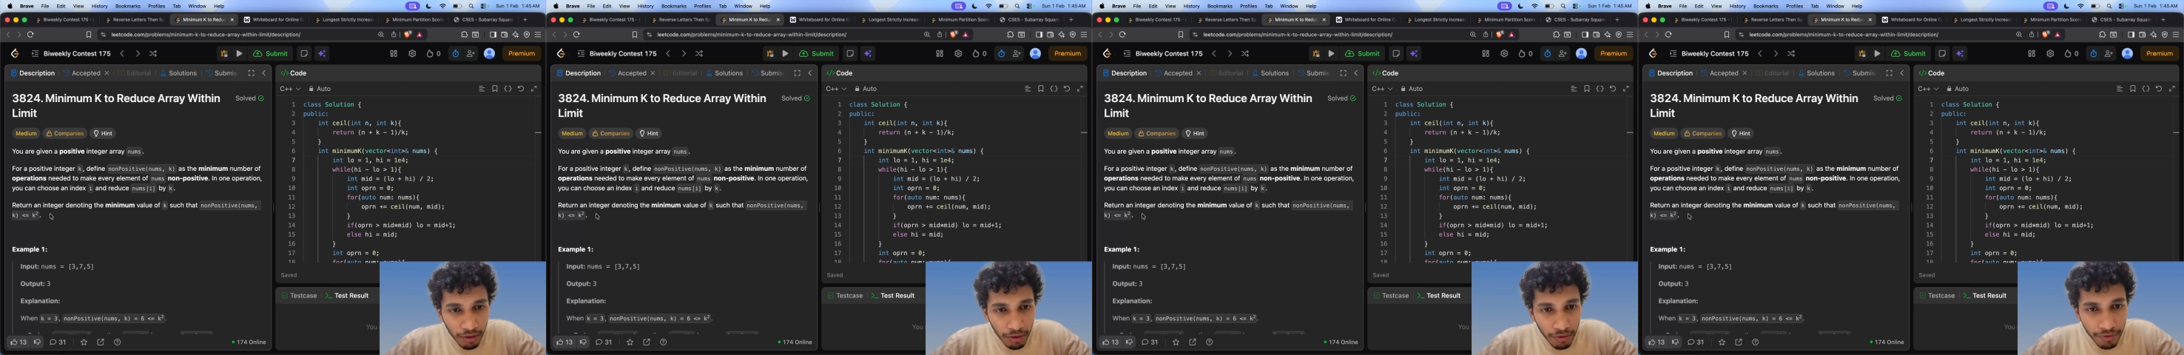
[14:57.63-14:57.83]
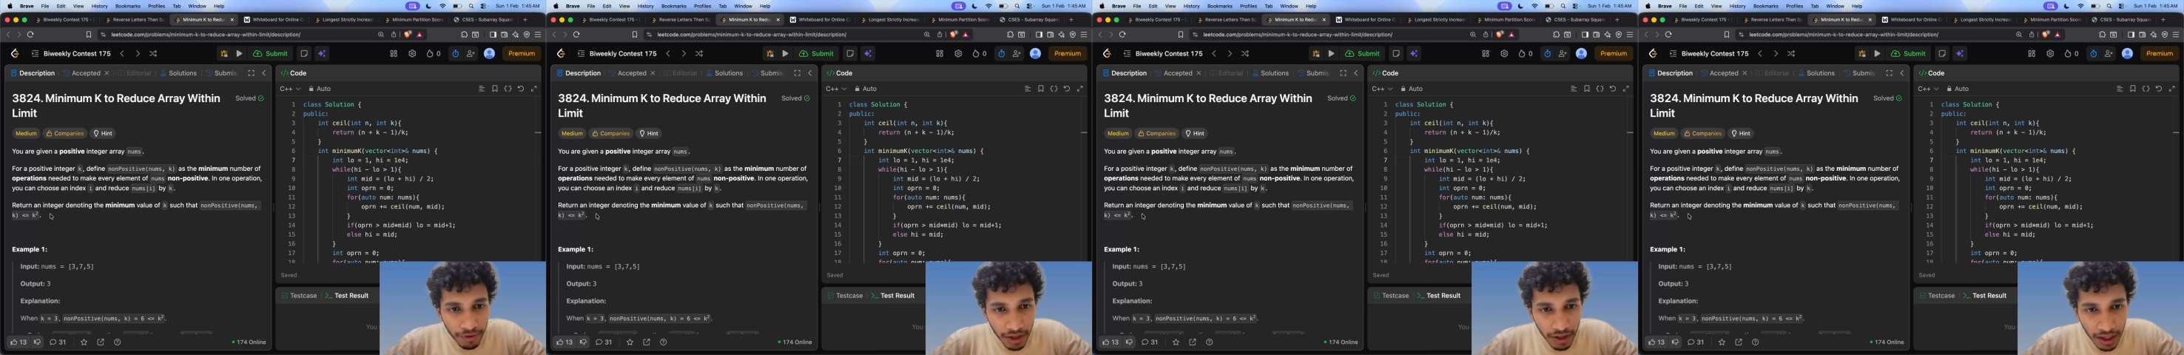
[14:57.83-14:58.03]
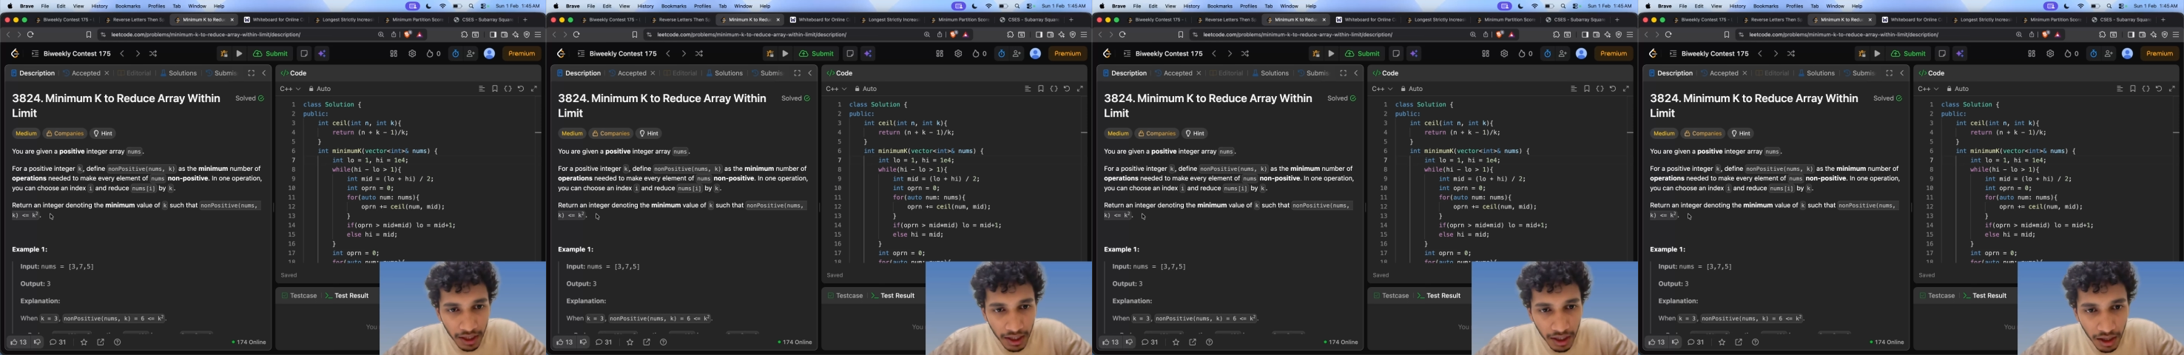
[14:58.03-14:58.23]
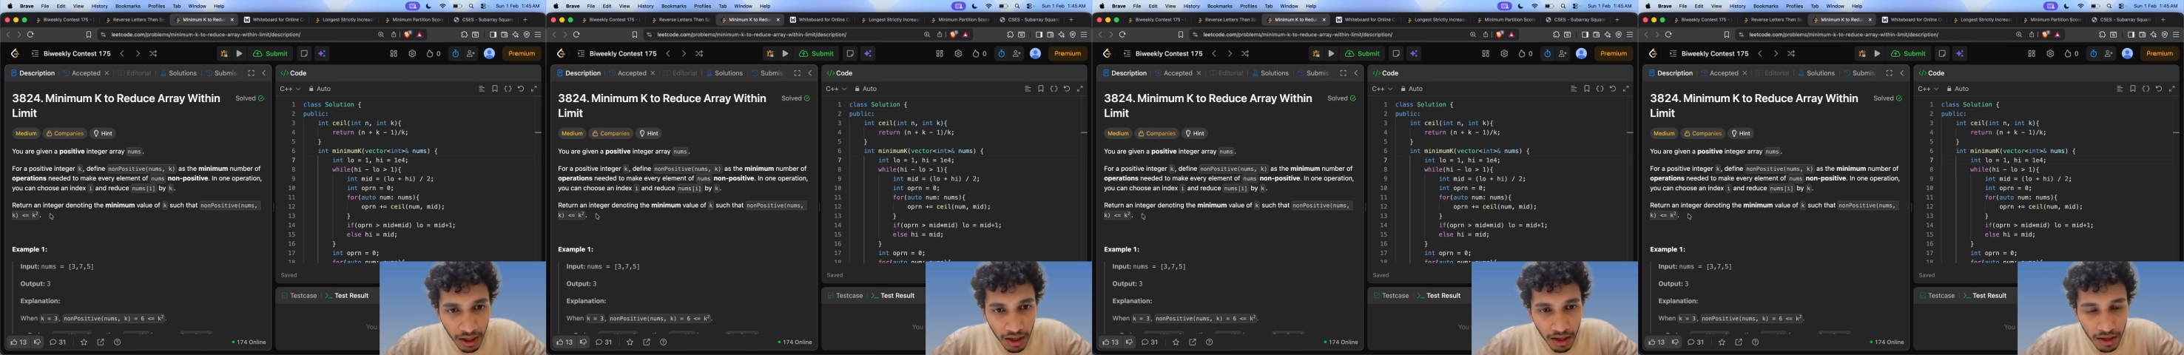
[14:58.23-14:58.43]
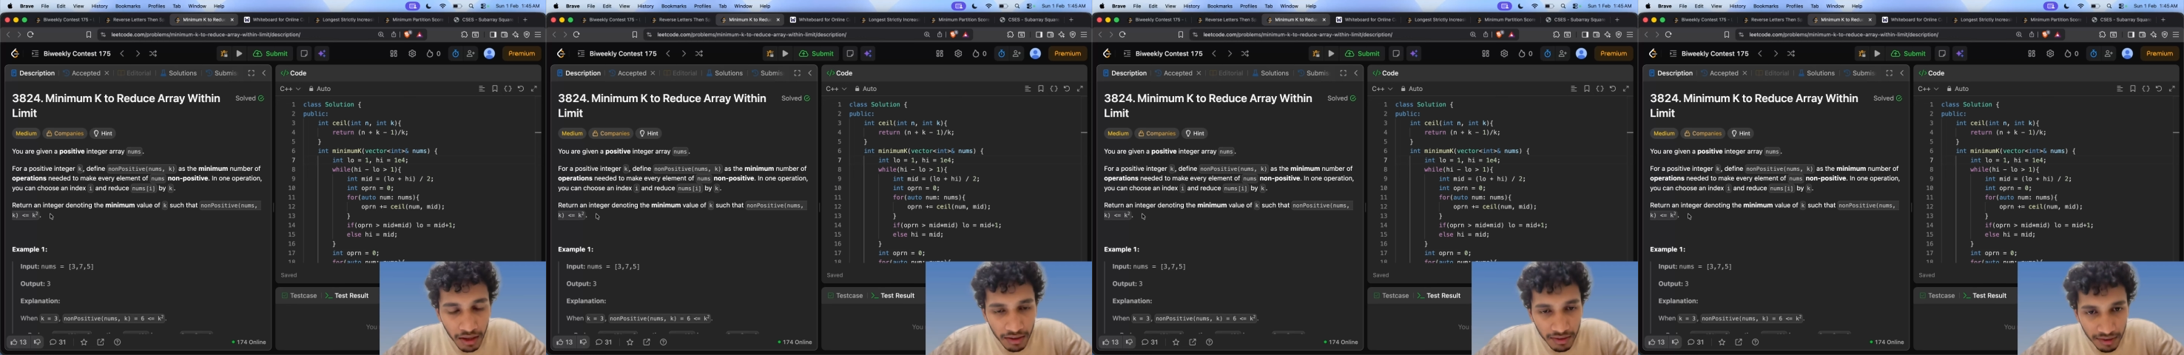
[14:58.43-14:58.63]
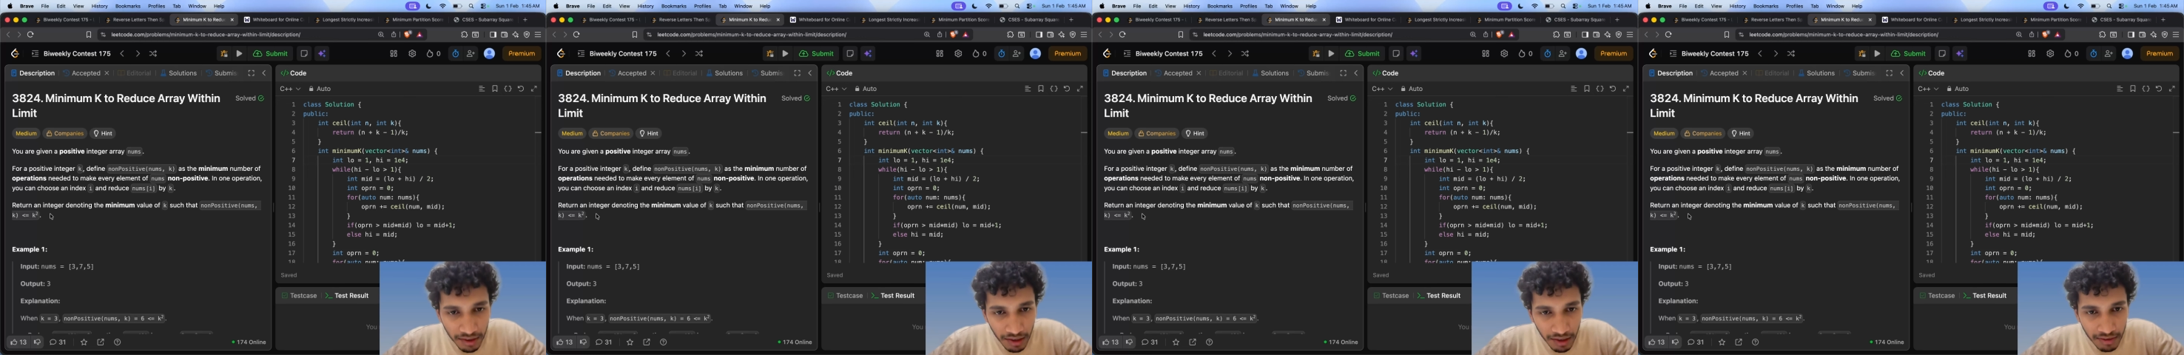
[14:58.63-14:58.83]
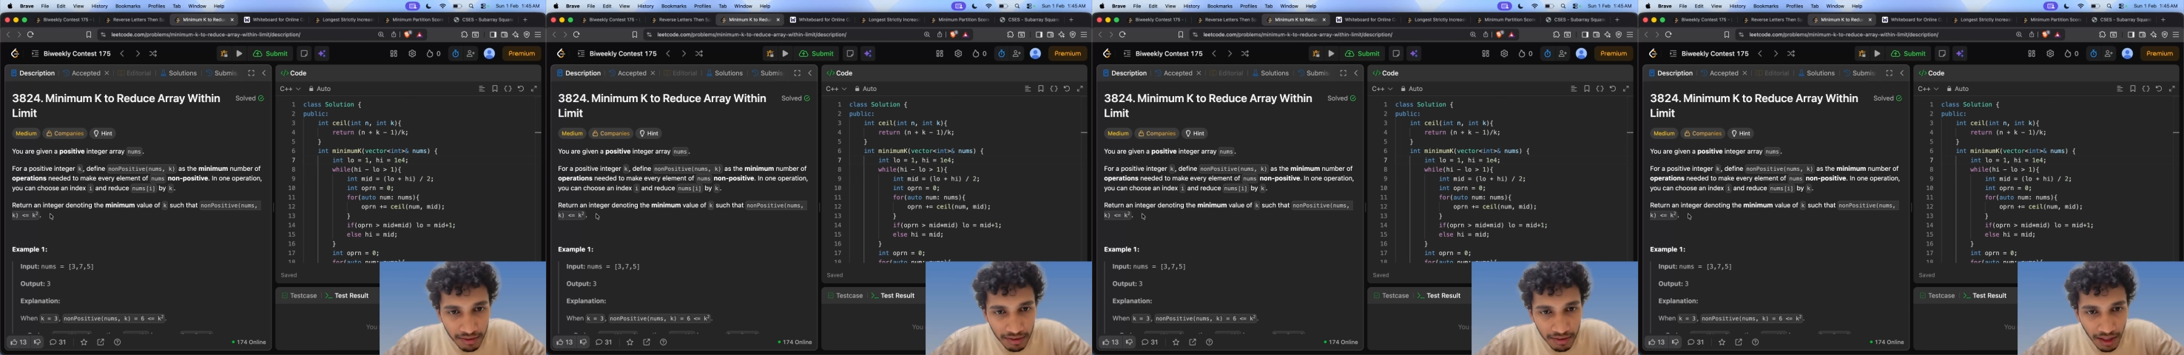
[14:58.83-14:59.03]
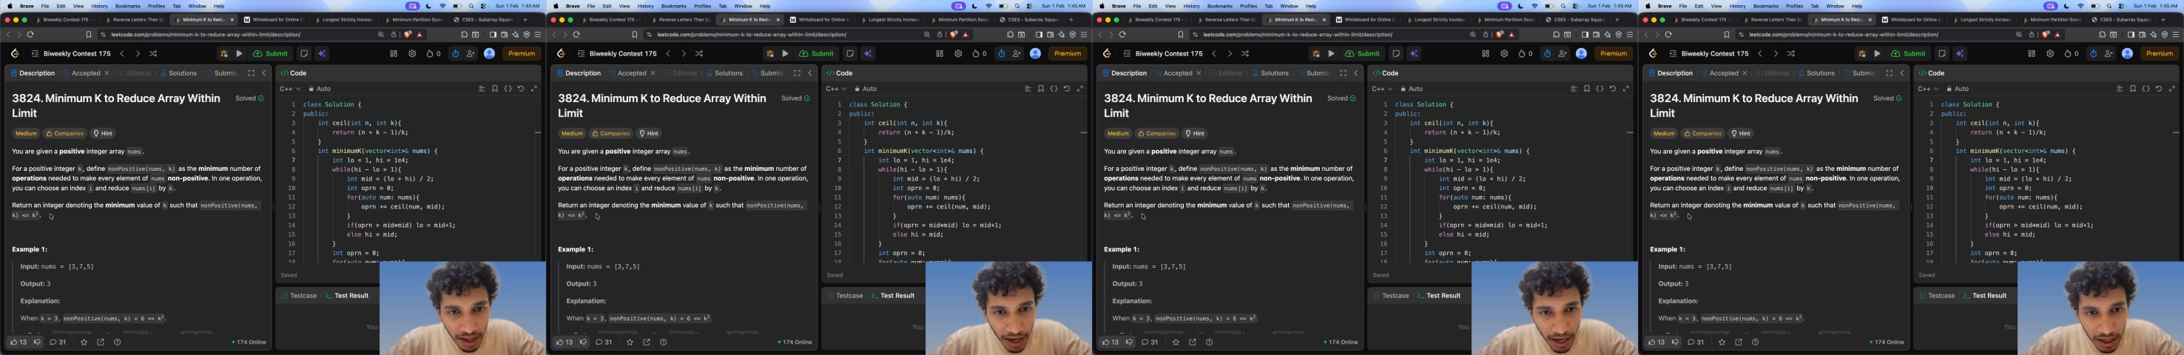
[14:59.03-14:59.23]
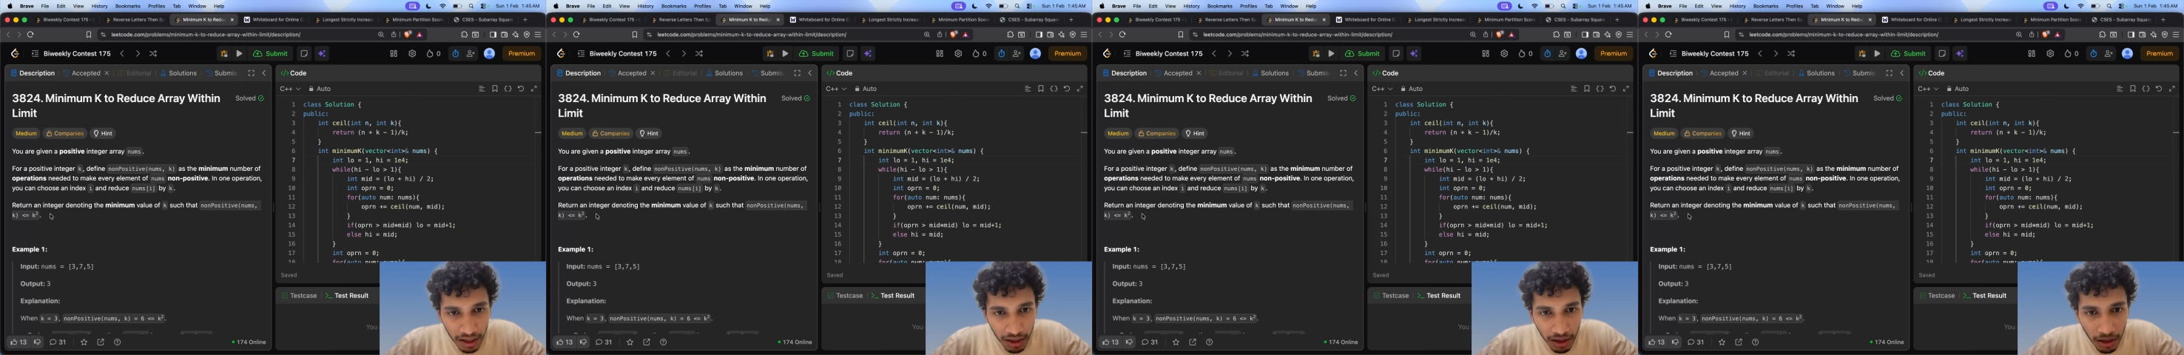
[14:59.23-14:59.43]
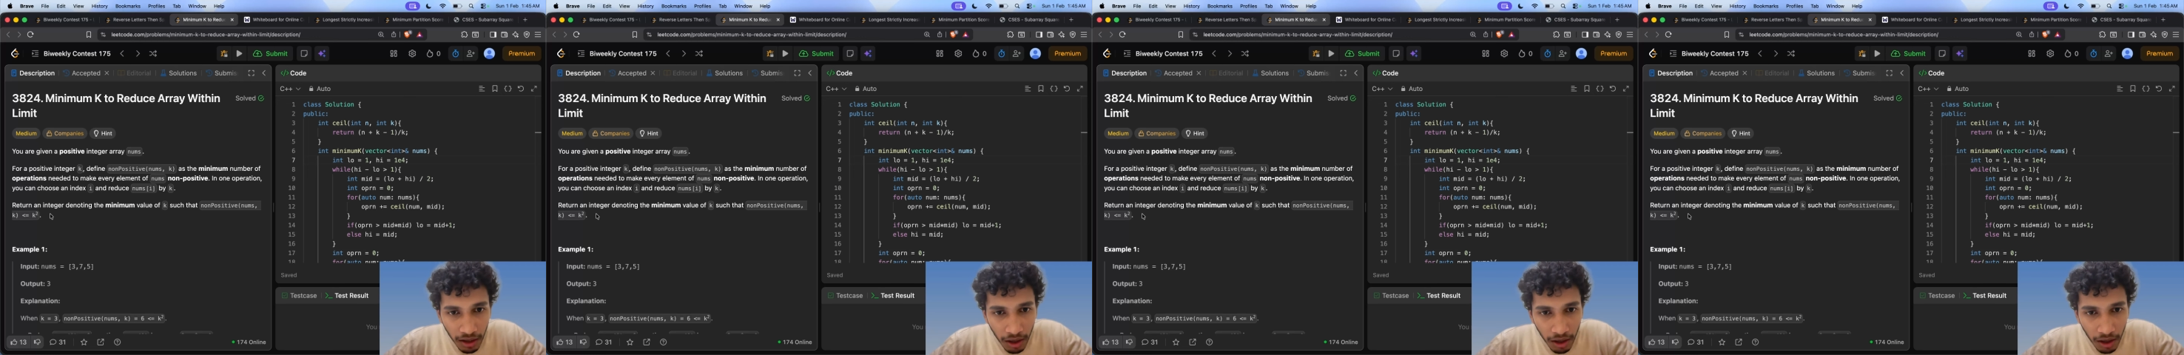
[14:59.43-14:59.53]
of k such that